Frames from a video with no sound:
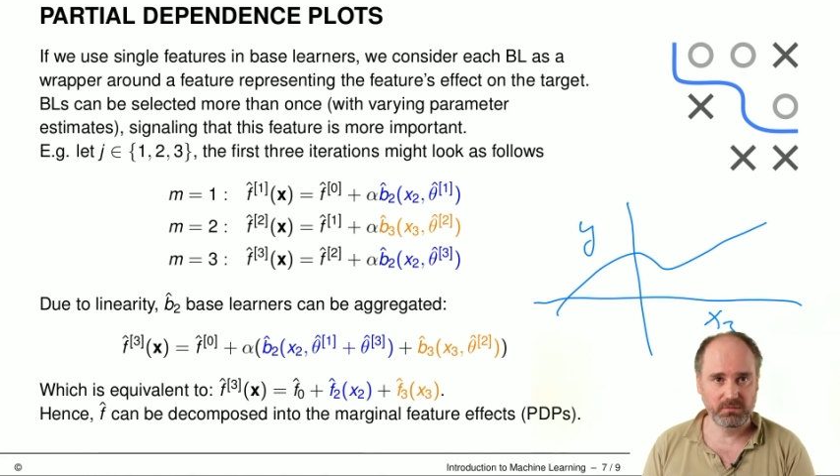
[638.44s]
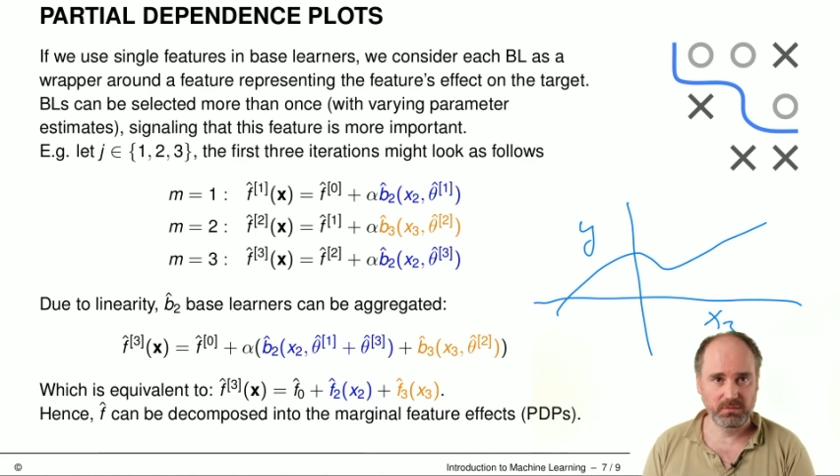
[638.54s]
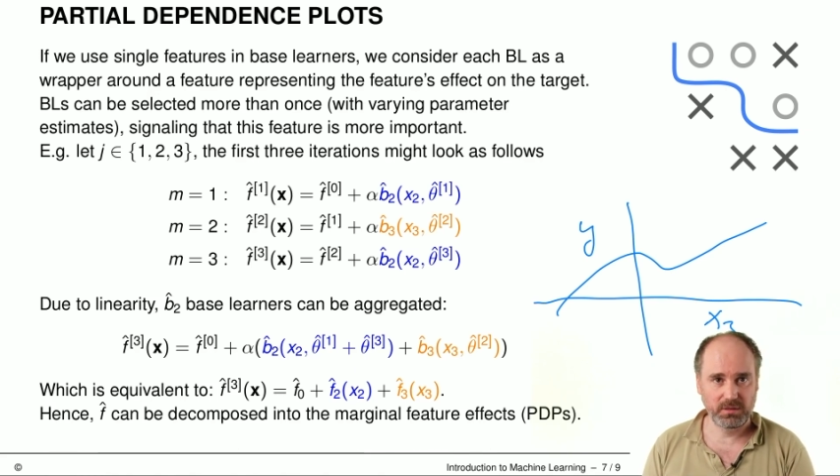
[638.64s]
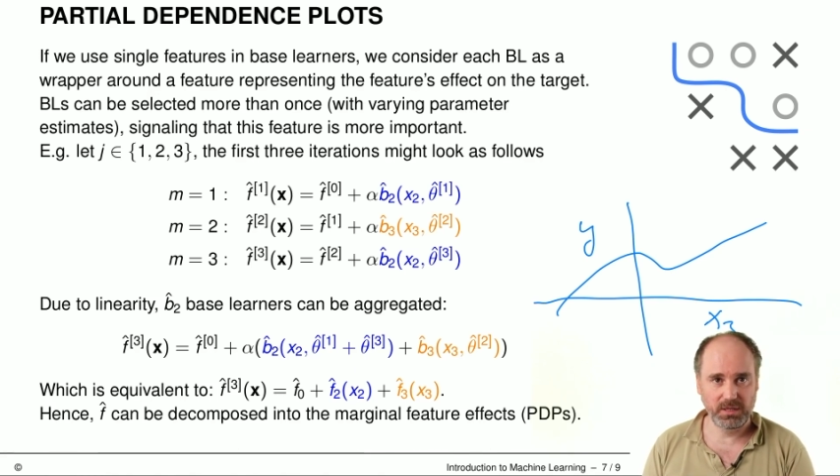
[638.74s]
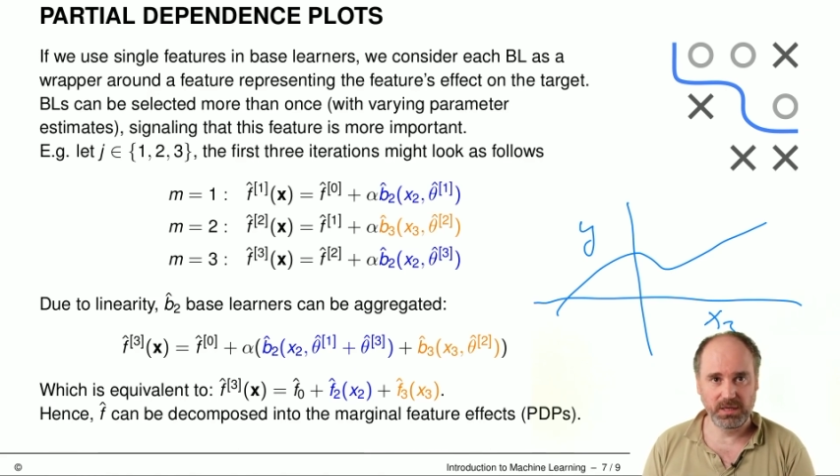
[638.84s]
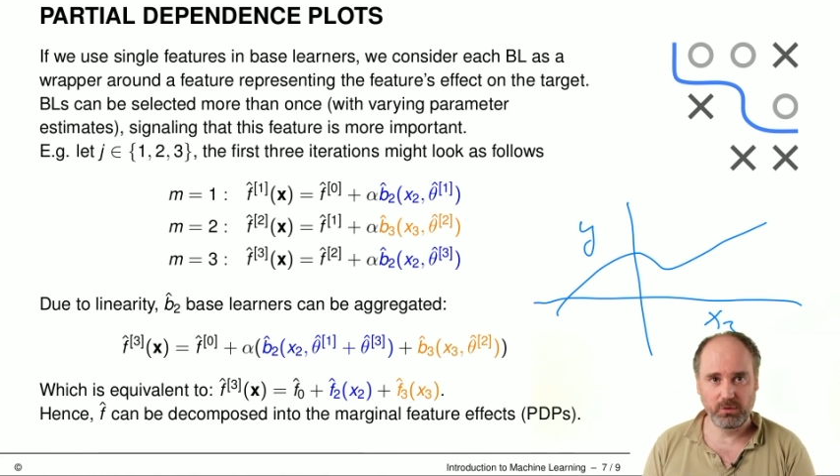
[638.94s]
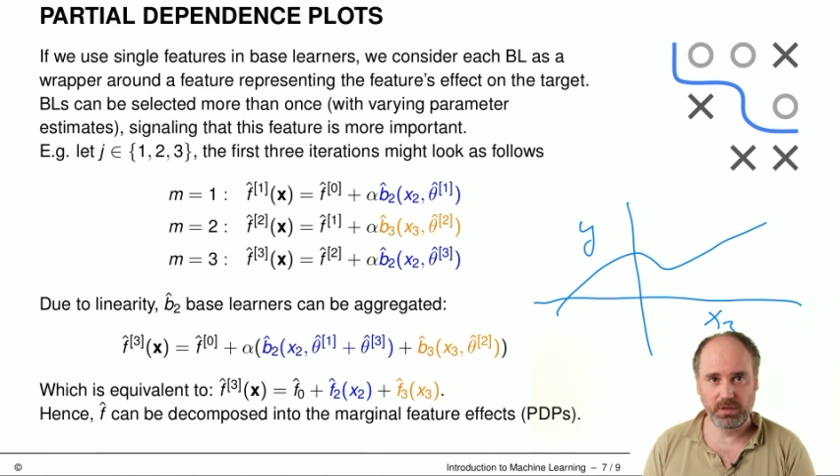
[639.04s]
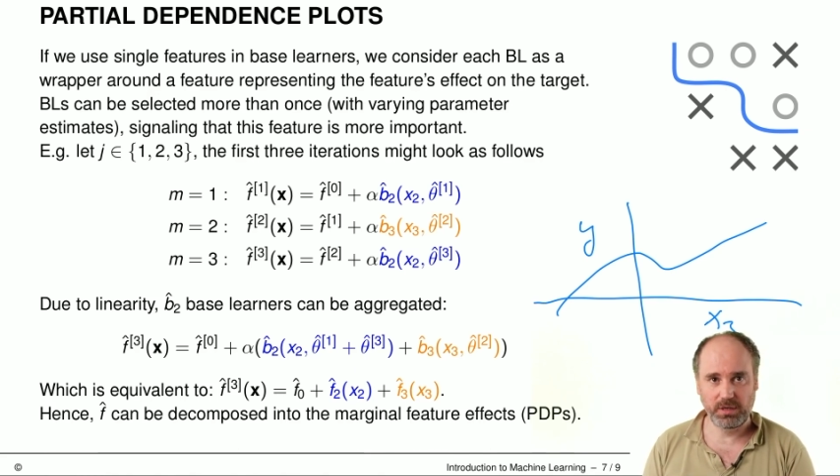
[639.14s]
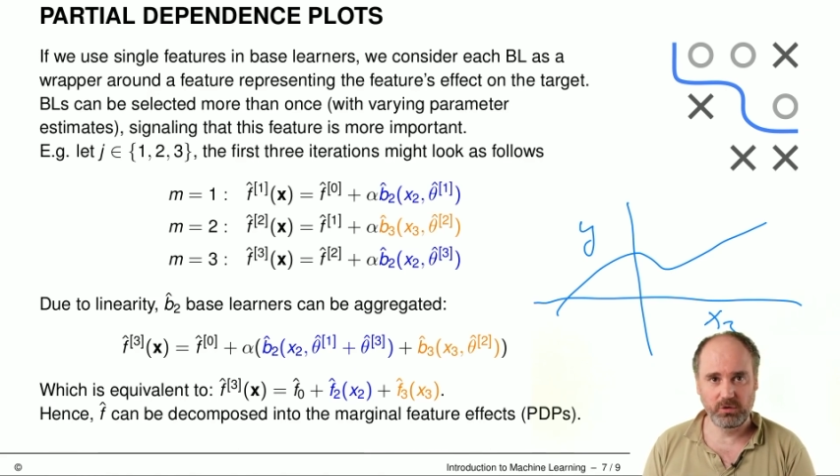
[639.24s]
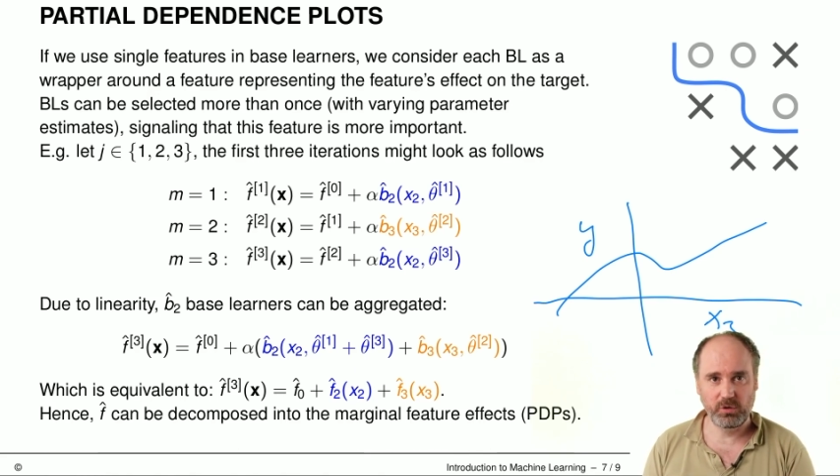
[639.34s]
in
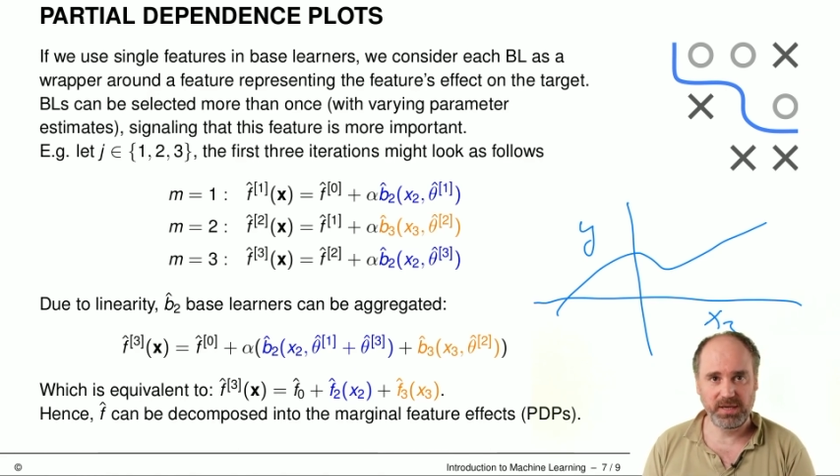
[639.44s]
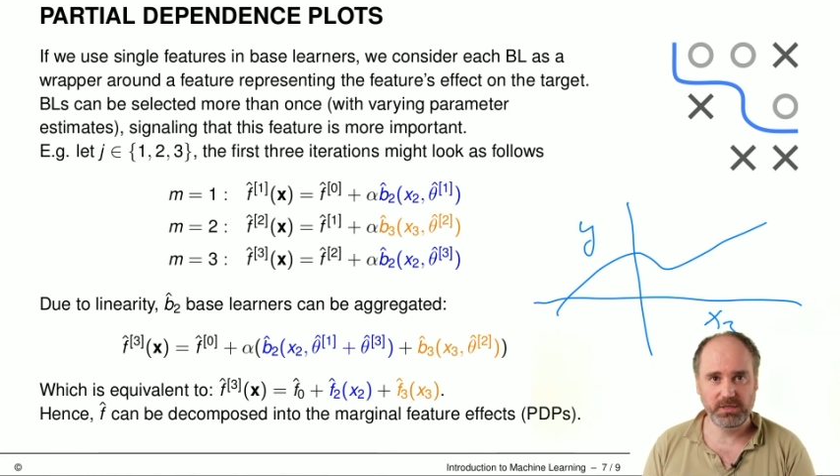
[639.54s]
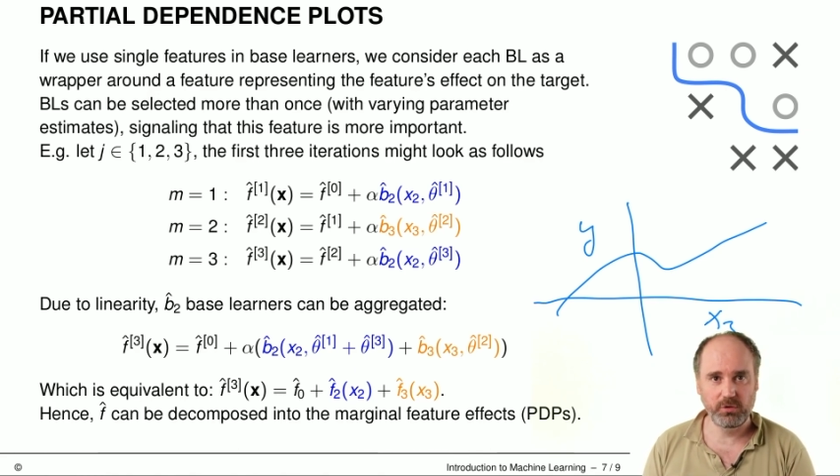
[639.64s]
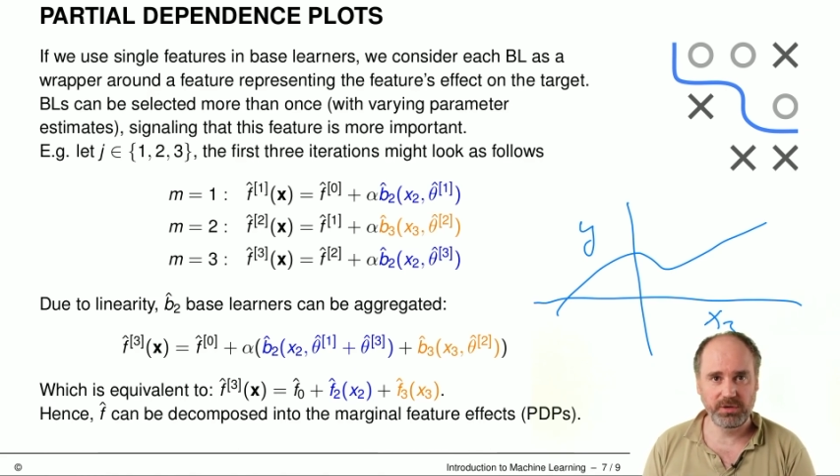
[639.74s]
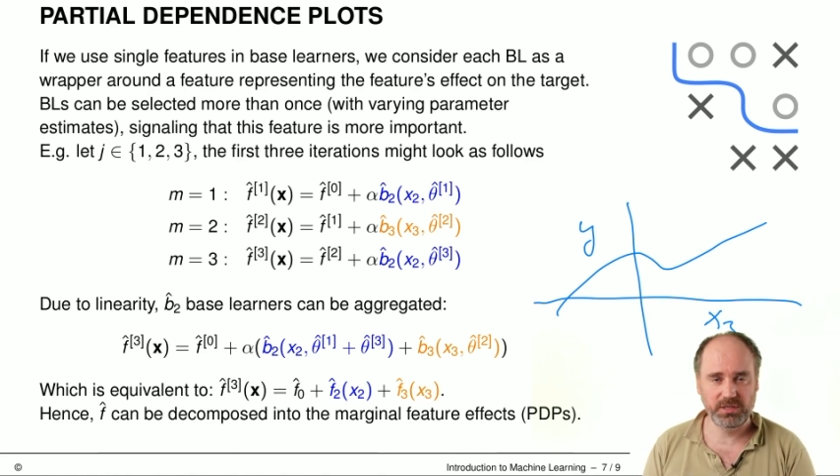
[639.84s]
our base learners,